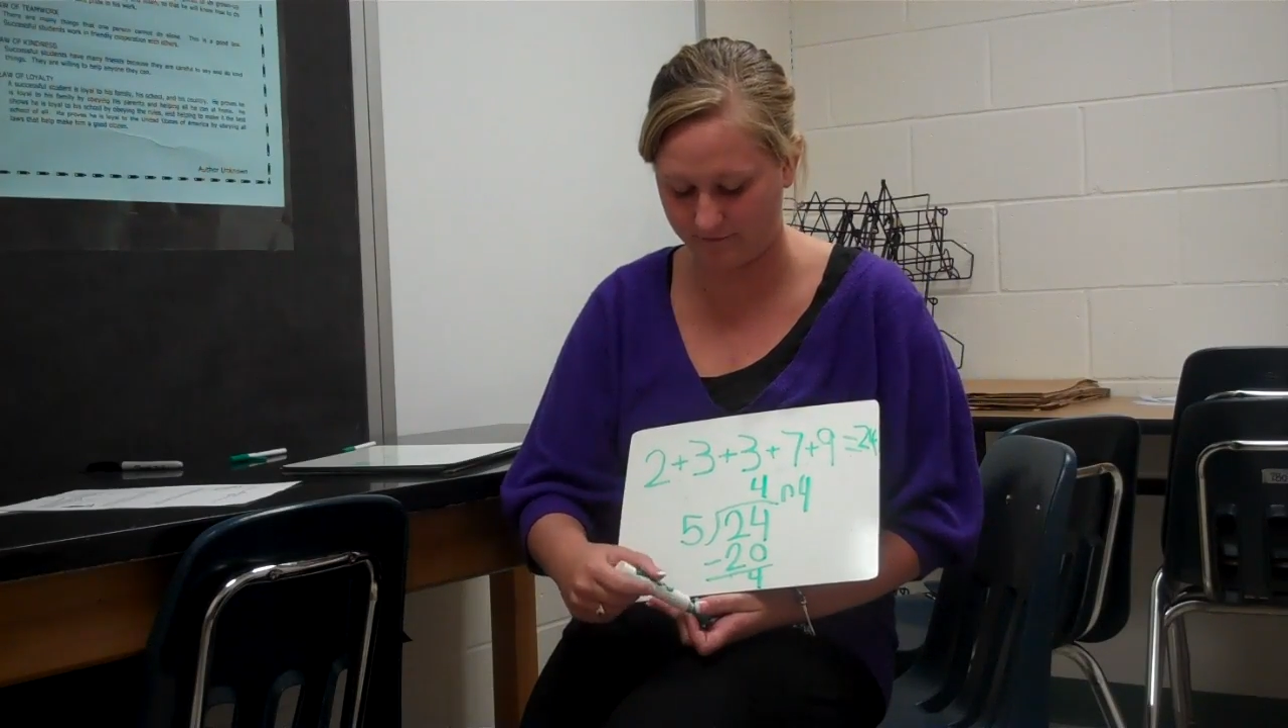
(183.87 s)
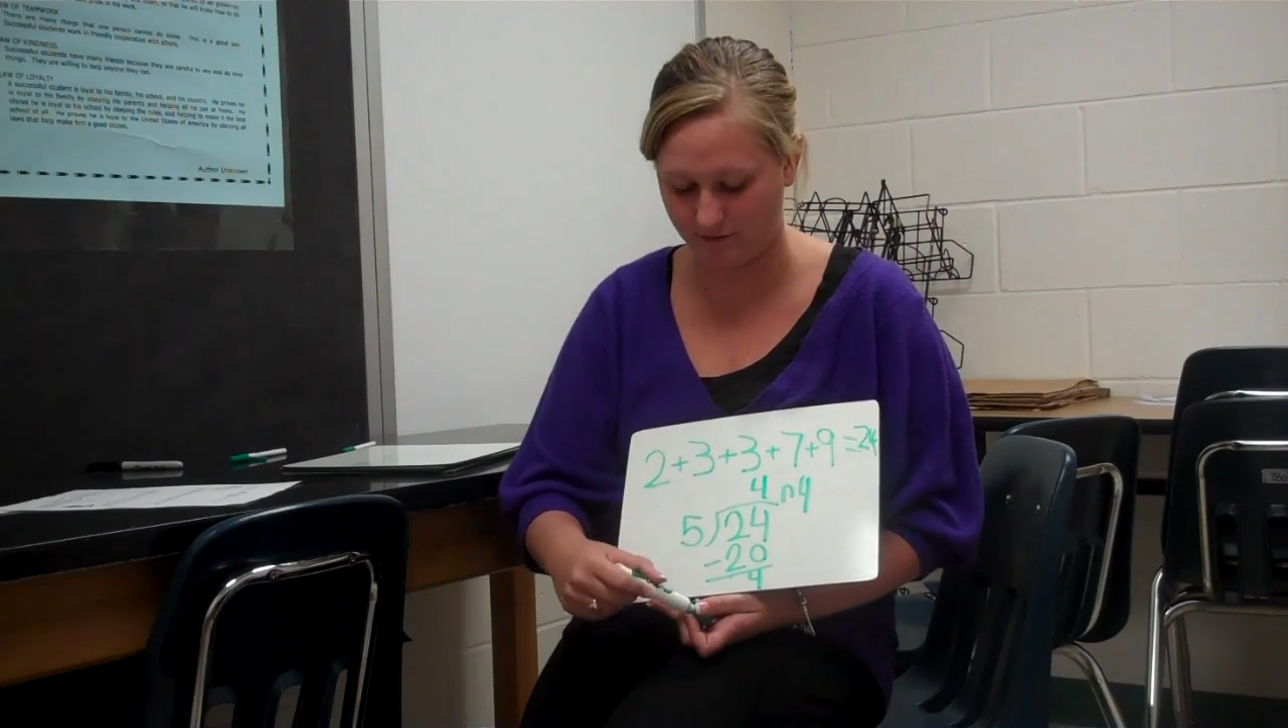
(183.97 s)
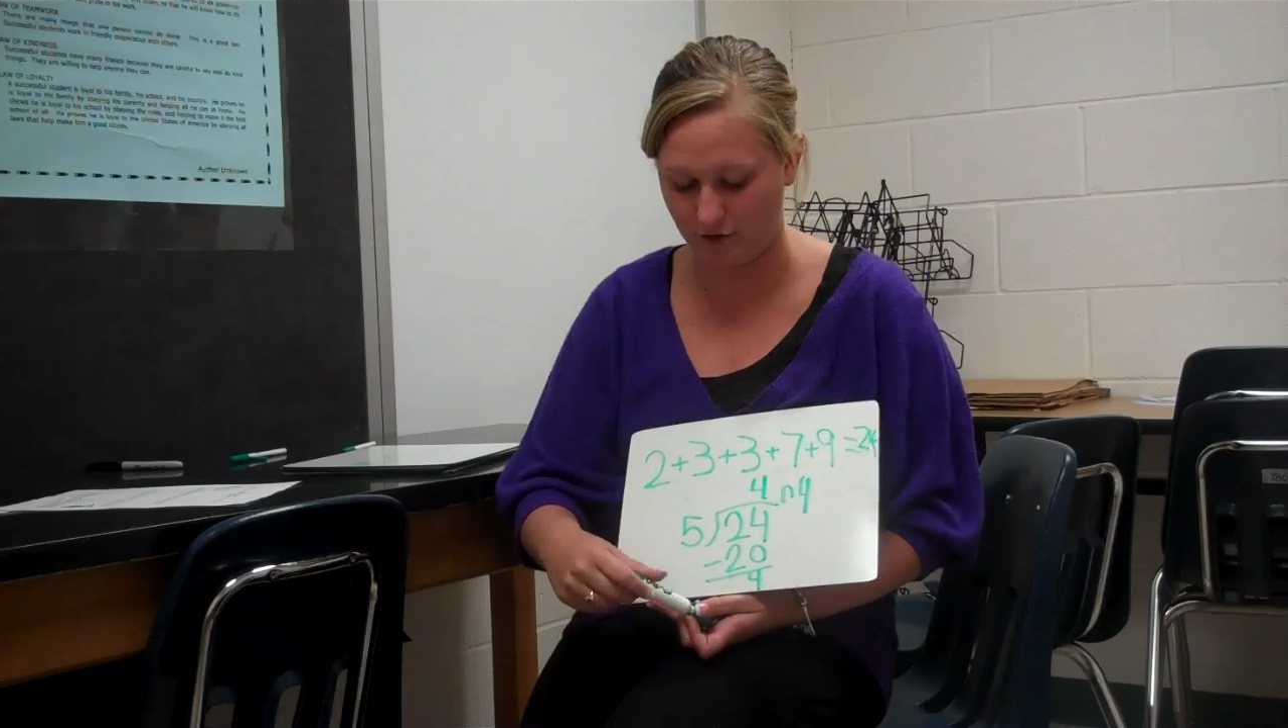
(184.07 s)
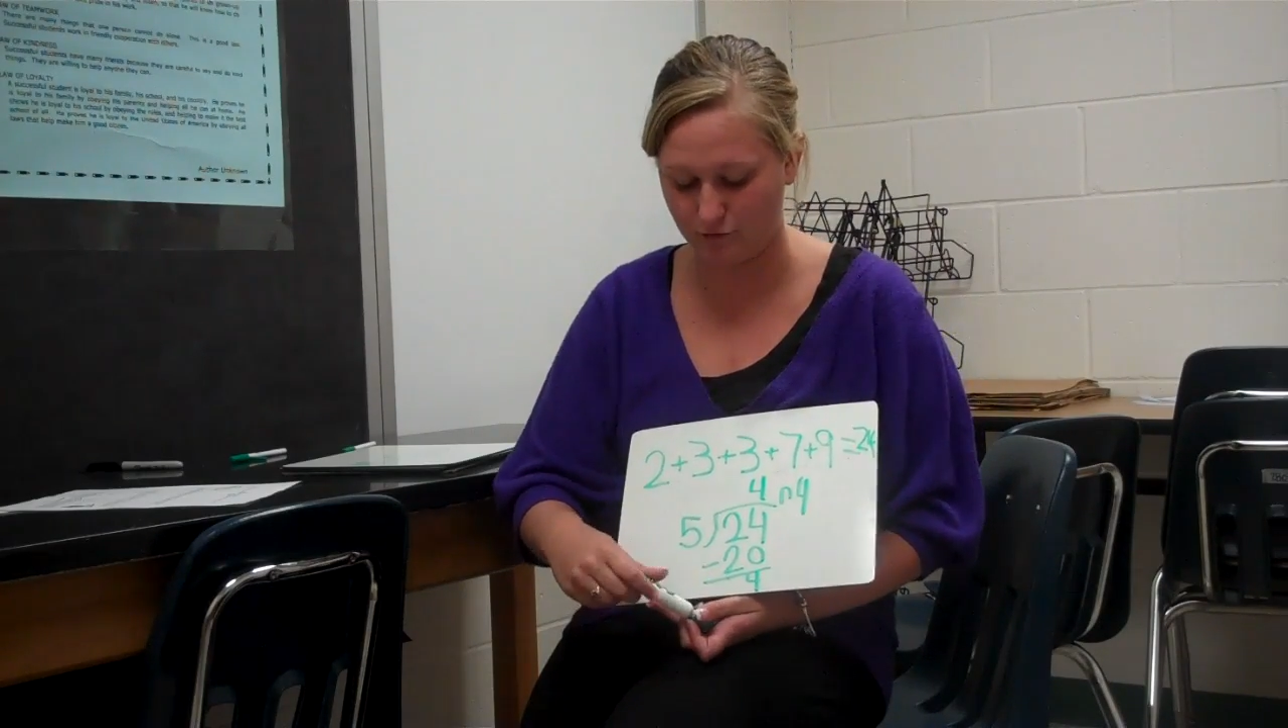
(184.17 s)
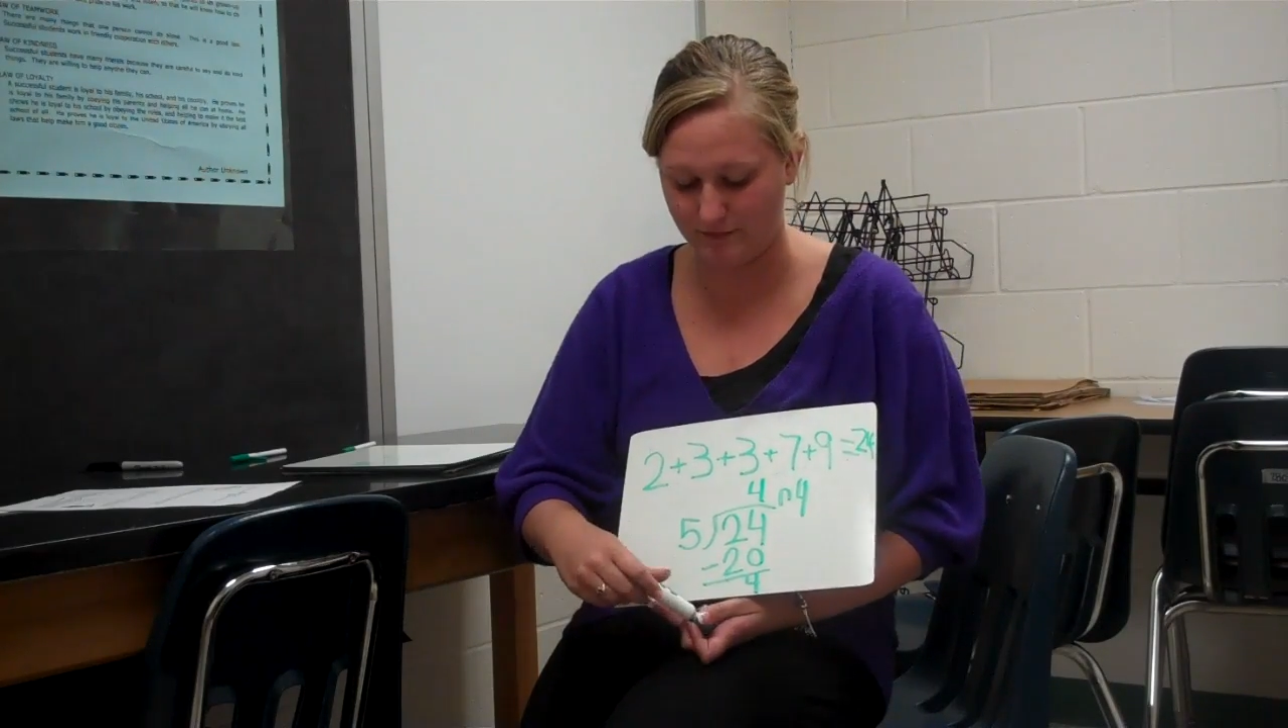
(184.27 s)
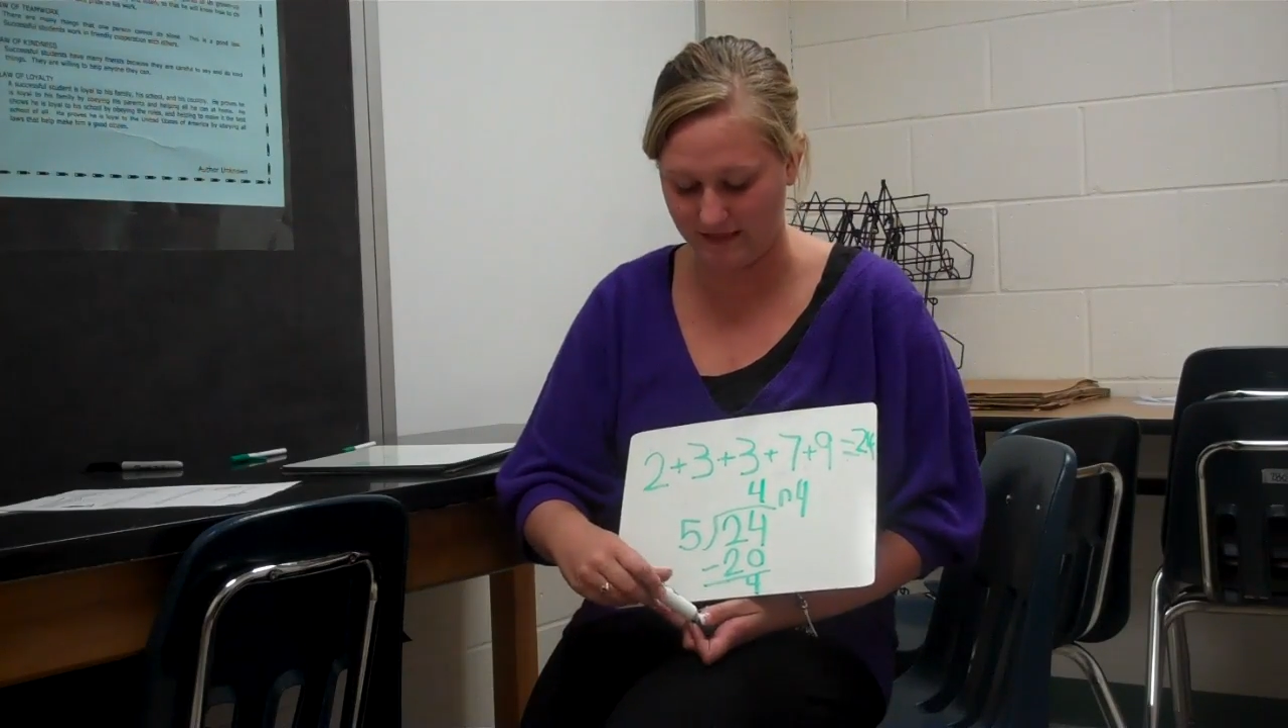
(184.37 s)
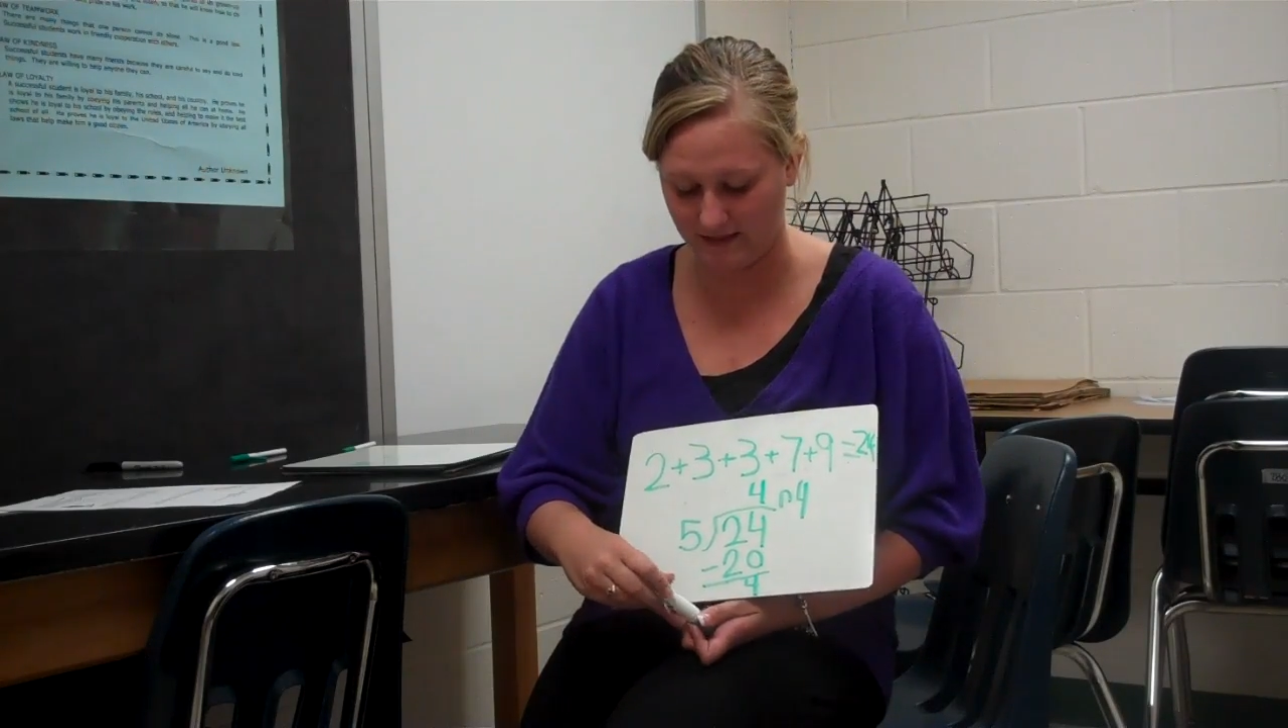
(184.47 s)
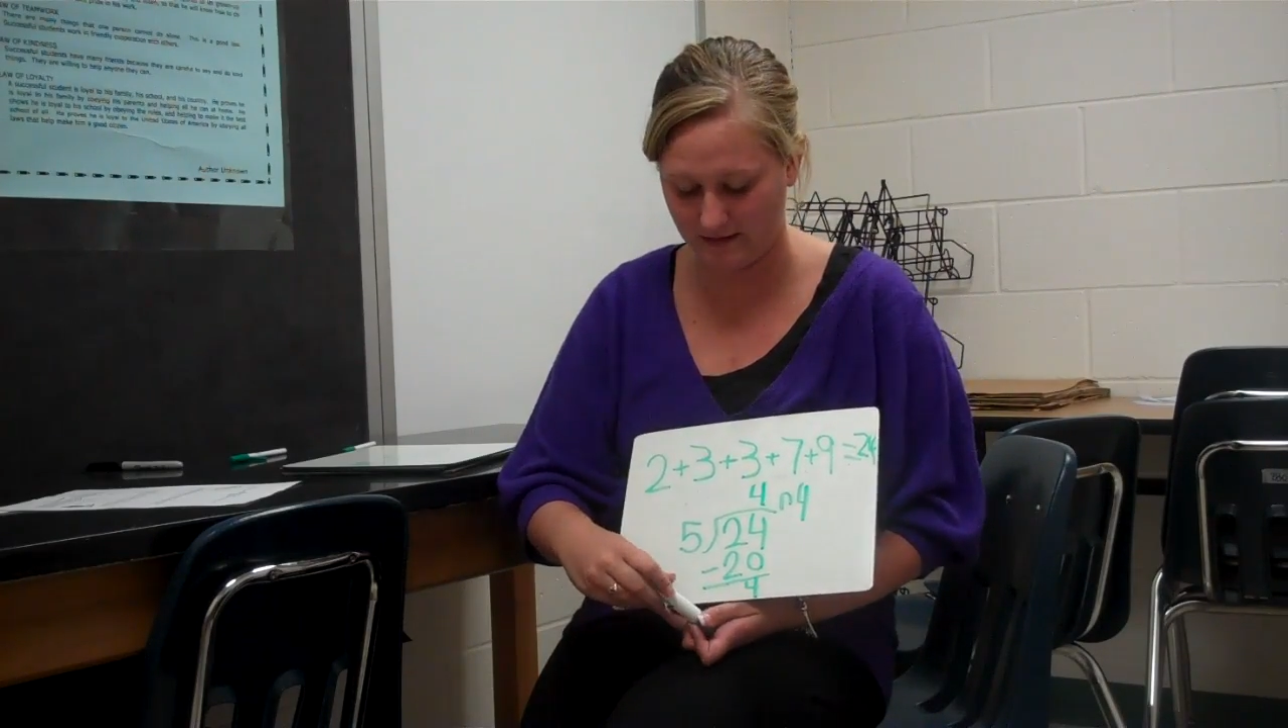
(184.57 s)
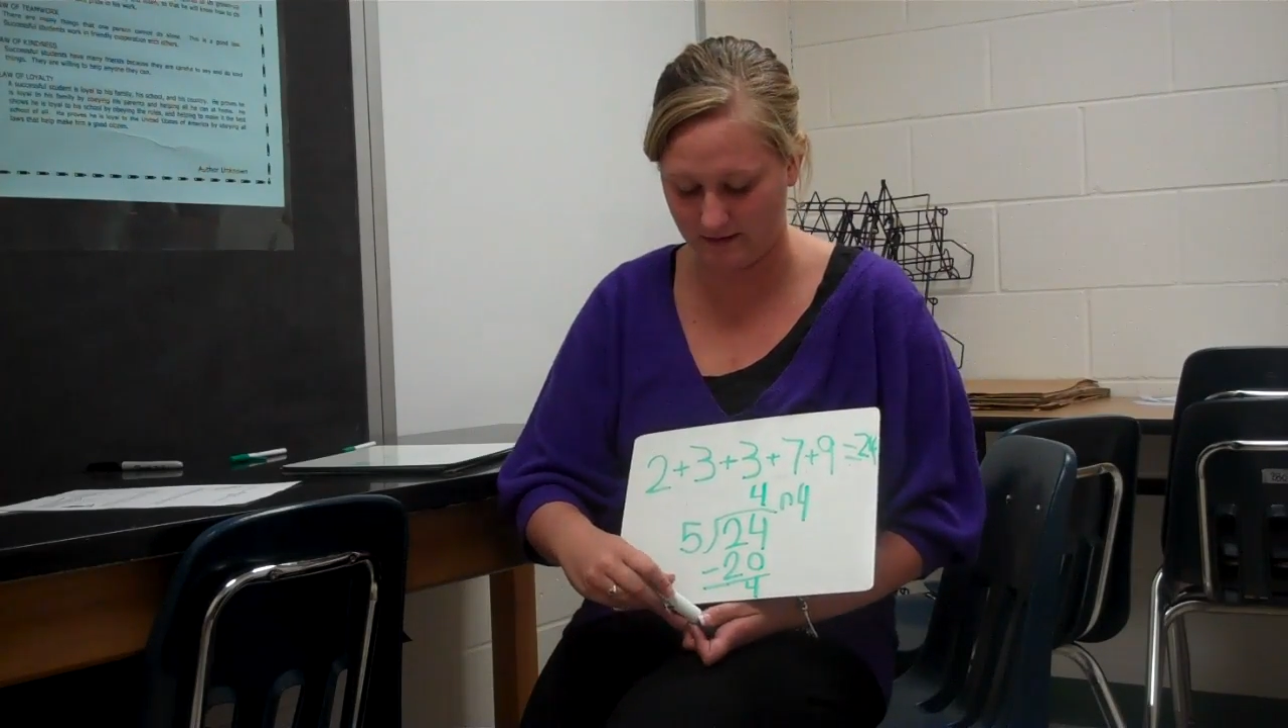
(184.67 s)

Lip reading: for your mean.